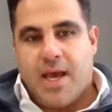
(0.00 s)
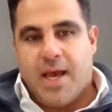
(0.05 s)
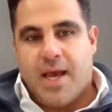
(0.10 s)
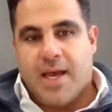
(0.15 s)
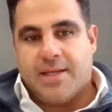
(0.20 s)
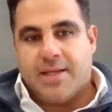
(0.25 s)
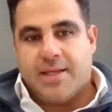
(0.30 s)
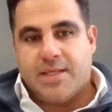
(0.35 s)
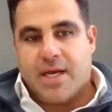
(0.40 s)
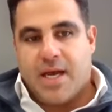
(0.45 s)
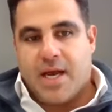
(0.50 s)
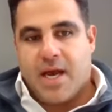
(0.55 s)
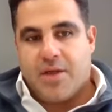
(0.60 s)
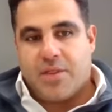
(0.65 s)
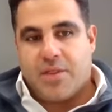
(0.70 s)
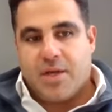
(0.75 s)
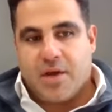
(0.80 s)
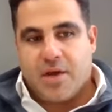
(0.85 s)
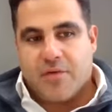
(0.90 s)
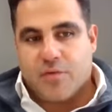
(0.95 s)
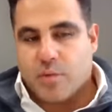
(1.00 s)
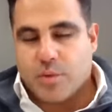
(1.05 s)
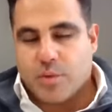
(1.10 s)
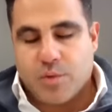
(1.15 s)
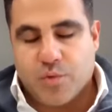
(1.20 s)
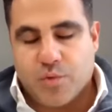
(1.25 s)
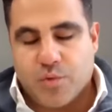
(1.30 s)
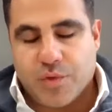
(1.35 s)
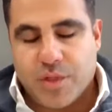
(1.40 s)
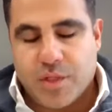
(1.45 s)
And I think everyone will
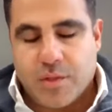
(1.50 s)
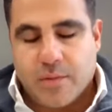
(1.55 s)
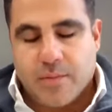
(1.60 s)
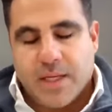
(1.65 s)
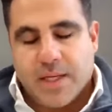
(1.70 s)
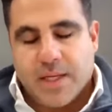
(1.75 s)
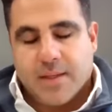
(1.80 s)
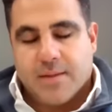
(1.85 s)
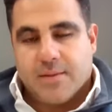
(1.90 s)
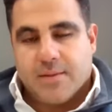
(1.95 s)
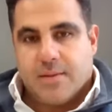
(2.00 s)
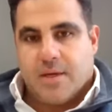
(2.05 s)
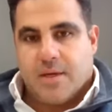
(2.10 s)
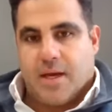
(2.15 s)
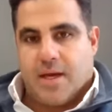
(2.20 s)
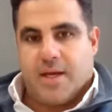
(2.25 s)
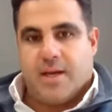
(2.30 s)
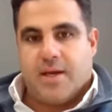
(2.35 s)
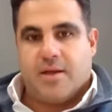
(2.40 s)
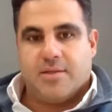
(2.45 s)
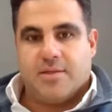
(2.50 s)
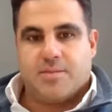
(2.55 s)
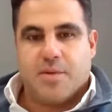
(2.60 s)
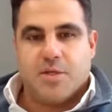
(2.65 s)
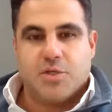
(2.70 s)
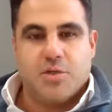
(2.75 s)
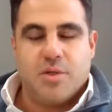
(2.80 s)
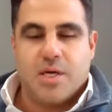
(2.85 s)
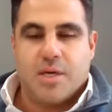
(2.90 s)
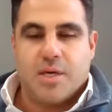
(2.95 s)
do really well.
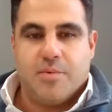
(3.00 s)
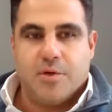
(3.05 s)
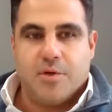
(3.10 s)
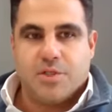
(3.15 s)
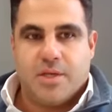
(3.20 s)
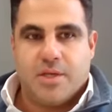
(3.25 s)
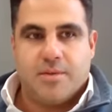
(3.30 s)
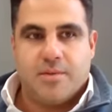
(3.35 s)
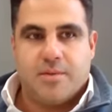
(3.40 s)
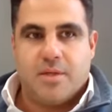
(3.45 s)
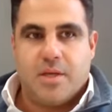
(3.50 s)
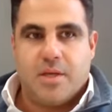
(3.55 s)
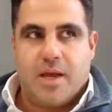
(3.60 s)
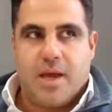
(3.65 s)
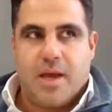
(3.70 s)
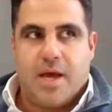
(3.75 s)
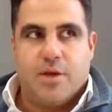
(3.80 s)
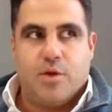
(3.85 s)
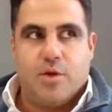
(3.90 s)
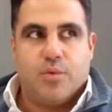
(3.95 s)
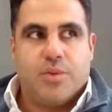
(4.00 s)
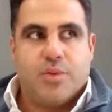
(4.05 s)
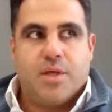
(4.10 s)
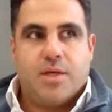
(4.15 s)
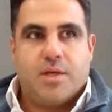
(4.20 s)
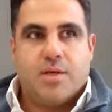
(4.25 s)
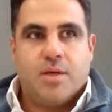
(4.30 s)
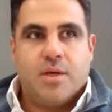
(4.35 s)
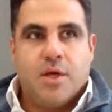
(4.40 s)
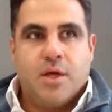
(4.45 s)
Especially you got a coach. I don't
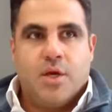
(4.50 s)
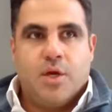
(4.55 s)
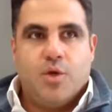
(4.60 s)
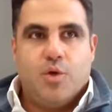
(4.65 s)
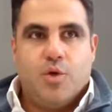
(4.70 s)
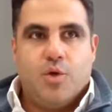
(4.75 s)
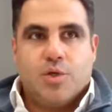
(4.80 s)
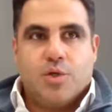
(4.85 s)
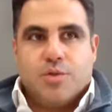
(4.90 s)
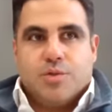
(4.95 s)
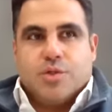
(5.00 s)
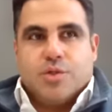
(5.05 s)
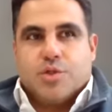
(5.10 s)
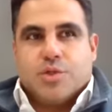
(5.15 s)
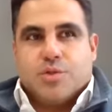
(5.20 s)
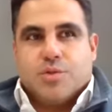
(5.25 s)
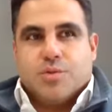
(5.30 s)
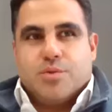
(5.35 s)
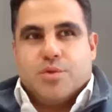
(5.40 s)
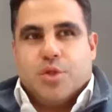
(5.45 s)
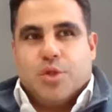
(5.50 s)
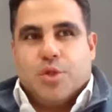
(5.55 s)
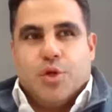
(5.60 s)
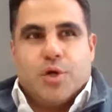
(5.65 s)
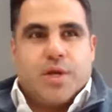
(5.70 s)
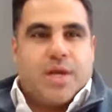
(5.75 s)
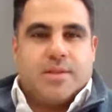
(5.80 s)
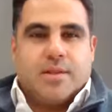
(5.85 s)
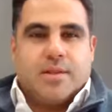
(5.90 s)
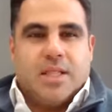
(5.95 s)
think you could just
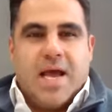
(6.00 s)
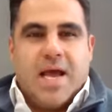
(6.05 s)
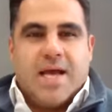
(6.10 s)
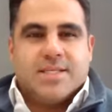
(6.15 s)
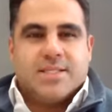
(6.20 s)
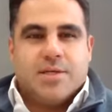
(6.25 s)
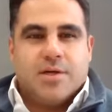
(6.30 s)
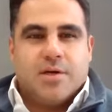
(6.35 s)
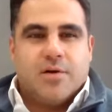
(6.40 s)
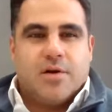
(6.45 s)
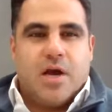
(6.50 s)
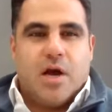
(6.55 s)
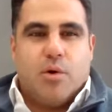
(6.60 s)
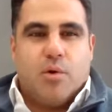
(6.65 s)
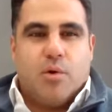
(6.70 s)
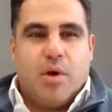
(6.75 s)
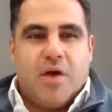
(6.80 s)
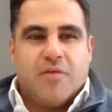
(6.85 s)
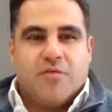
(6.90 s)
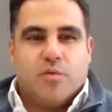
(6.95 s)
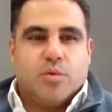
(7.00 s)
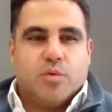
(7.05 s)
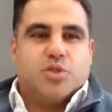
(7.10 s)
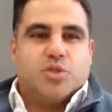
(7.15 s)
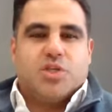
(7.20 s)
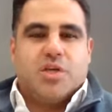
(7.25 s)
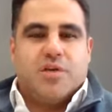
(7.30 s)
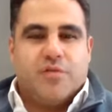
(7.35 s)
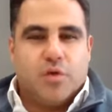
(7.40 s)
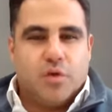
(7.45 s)
look at the last year, how everyone was
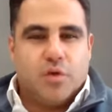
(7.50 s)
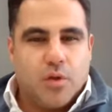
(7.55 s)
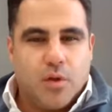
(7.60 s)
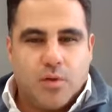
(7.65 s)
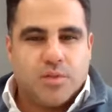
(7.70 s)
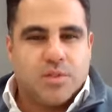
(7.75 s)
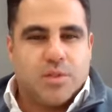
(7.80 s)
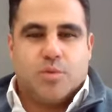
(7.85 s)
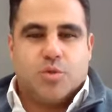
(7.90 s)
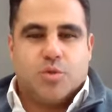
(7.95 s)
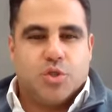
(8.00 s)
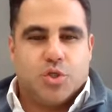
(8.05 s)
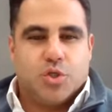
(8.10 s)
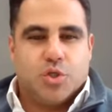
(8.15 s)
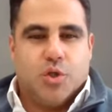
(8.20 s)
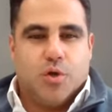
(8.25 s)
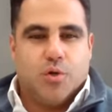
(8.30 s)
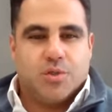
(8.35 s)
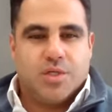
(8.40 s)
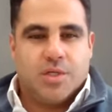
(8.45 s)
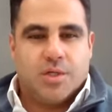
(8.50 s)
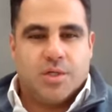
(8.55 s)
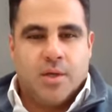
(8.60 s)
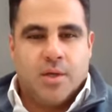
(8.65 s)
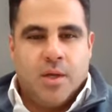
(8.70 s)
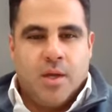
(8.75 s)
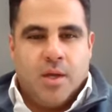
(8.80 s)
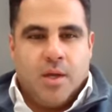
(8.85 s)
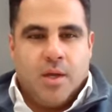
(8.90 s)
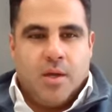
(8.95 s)
just giving you loans and it was just closing.
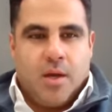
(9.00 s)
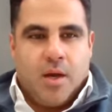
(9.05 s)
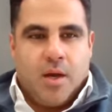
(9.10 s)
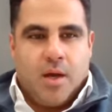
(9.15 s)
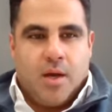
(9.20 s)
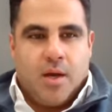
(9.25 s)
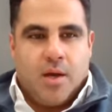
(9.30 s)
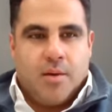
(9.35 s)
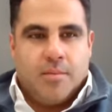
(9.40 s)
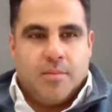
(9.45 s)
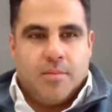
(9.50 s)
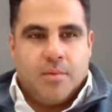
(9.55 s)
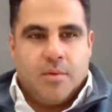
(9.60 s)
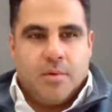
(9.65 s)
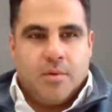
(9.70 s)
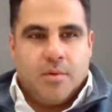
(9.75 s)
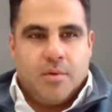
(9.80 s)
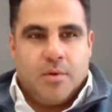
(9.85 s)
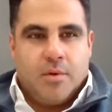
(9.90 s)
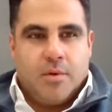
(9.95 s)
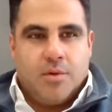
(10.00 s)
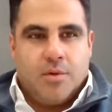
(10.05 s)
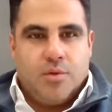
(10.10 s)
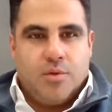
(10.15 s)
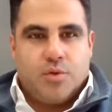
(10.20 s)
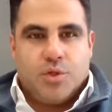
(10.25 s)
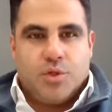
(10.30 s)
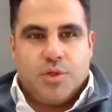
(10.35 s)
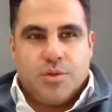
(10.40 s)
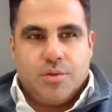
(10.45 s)

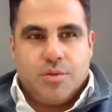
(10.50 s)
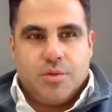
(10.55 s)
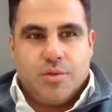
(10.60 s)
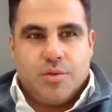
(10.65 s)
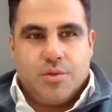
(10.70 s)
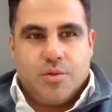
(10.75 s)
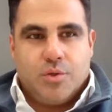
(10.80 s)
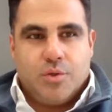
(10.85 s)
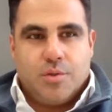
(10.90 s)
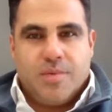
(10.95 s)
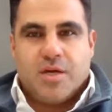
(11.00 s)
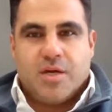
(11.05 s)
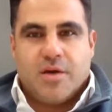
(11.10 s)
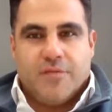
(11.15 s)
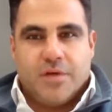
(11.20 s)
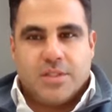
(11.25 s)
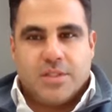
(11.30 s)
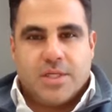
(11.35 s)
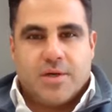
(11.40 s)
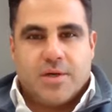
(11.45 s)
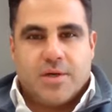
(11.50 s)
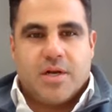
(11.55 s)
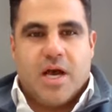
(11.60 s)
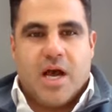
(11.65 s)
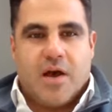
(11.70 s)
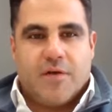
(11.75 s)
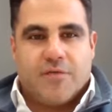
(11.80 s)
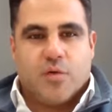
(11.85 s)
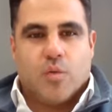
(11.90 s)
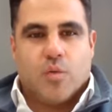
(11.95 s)
You should be convinced that you're going to
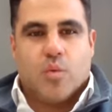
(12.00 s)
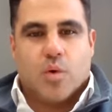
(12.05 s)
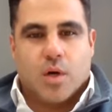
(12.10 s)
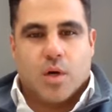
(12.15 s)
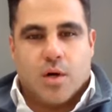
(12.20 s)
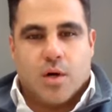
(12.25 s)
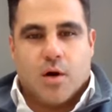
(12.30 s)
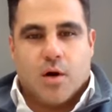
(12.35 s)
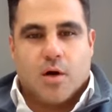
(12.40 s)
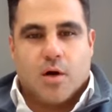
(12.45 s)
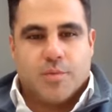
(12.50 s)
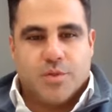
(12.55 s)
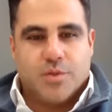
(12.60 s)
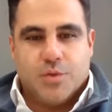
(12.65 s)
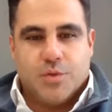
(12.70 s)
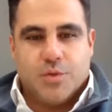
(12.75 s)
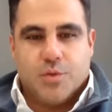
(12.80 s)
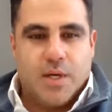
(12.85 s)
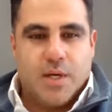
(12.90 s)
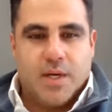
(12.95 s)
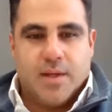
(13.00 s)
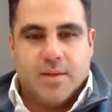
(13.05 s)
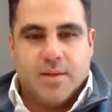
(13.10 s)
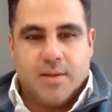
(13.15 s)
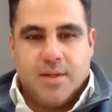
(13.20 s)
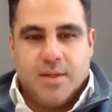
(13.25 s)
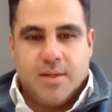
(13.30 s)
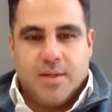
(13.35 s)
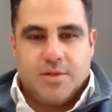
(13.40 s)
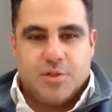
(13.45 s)
have to work hard to do well.
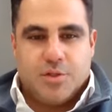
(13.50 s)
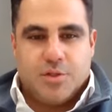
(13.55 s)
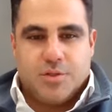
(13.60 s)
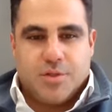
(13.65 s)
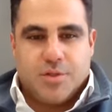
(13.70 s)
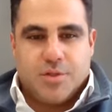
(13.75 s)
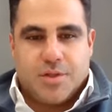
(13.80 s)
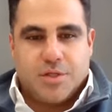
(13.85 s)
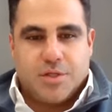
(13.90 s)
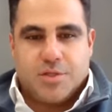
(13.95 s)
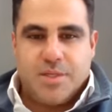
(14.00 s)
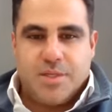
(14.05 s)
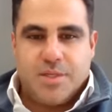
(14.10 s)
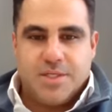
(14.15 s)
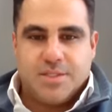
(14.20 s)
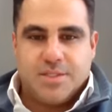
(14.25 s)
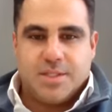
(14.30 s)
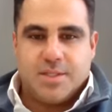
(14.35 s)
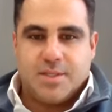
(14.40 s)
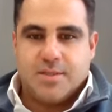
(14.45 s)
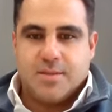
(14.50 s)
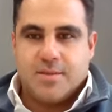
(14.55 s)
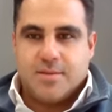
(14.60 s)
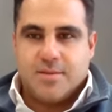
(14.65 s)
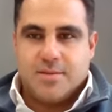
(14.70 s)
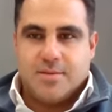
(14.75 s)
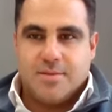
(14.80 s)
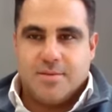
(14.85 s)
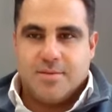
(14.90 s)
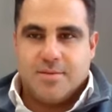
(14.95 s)
Nothing should be easy.
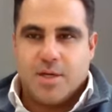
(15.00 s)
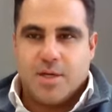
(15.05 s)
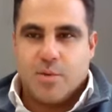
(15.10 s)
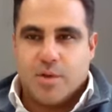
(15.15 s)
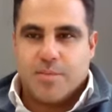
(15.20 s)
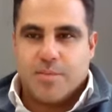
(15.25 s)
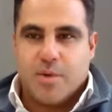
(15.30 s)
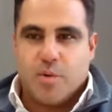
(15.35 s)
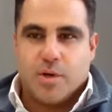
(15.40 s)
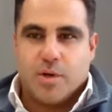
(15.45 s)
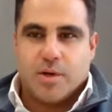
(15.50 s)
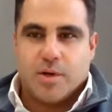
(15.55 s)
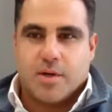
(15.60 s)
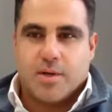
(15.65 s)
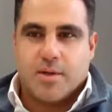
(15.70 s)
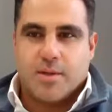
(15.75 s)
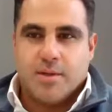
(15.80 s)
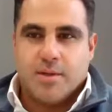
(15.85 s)
Then it wouldn't be worth it.